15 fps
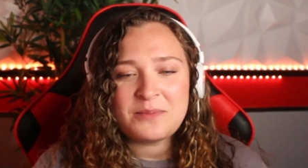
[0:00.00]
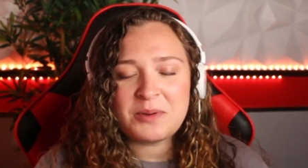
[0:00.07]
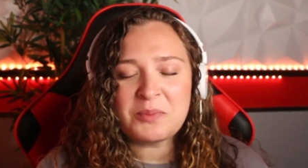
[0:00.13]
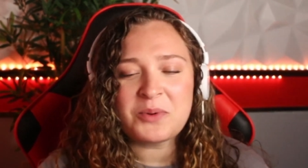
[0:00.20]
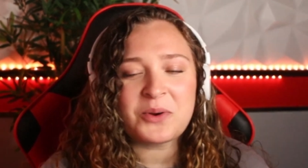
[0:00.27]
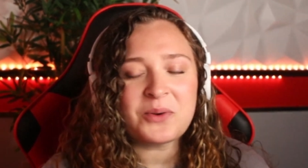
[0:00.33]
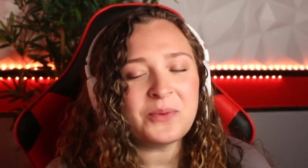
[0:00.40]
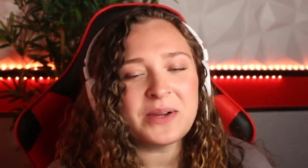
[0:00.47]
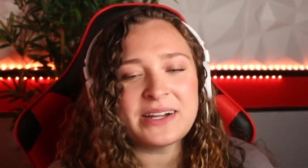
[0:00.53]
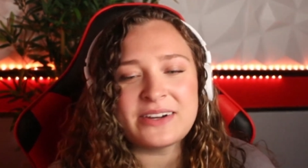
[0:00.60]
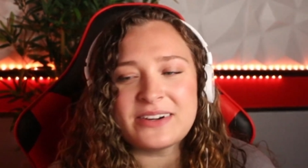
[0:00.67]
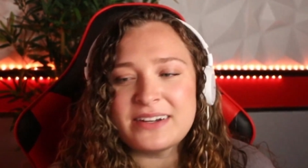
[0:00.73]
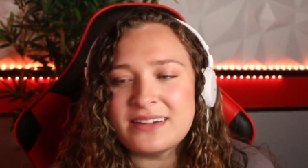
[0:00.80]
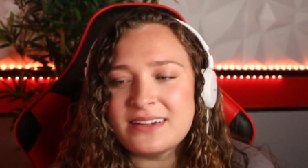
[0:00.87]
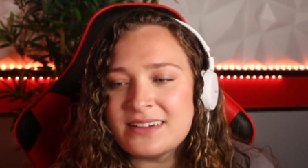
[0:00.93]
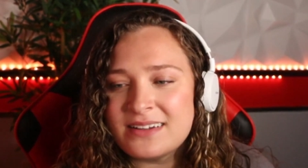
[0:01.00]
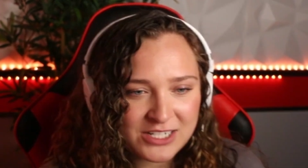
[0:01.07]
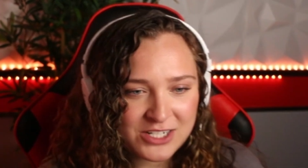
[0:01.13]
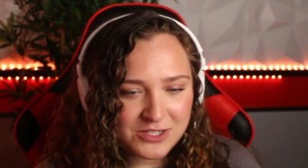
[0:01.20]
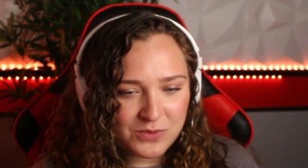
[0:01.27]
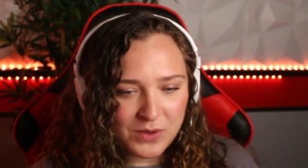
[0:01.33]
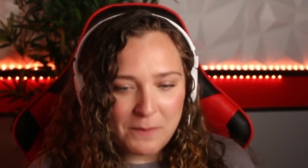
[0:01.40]
People are weird. They
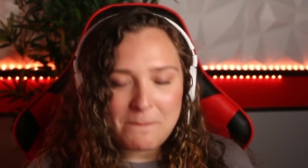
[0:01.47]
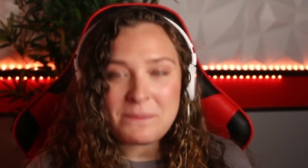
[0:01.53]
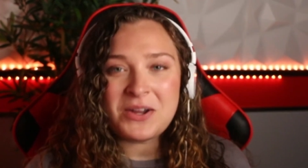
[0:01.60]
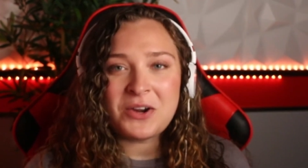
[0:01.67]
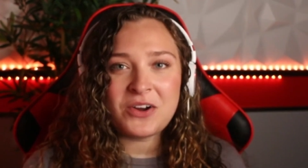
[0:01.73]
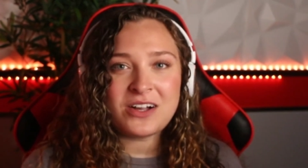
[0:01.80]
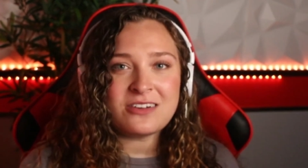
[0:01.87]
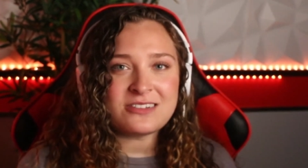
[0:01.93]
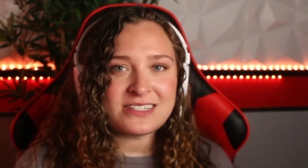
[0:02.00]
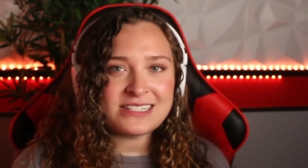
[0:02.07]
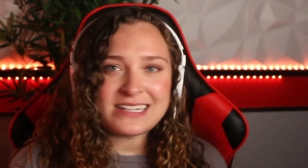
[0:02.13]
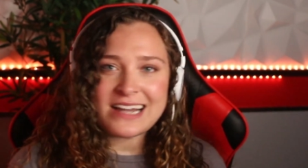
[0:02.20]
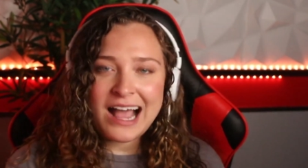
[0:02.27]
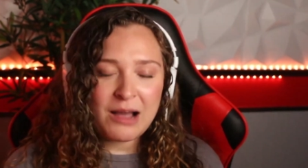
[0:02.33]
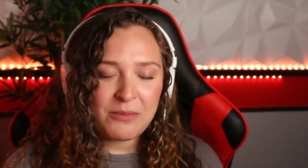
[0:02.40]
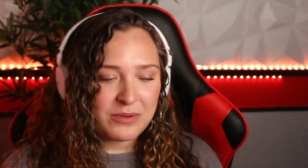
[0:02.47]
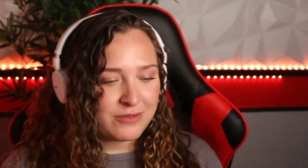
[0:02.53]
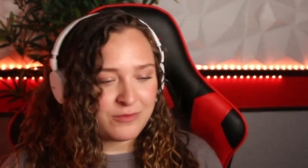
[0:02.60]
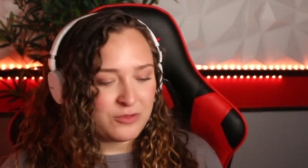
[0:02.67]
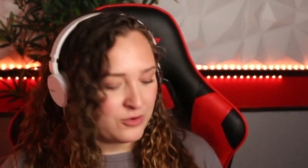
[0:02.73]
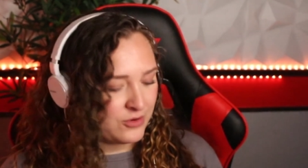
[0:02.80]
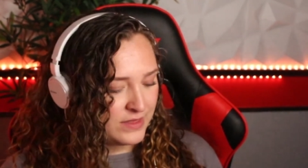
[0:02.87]
just want miracles to
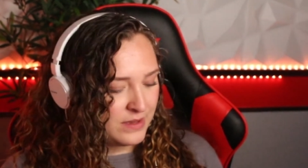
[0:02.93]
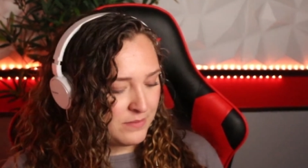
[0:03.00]
happen for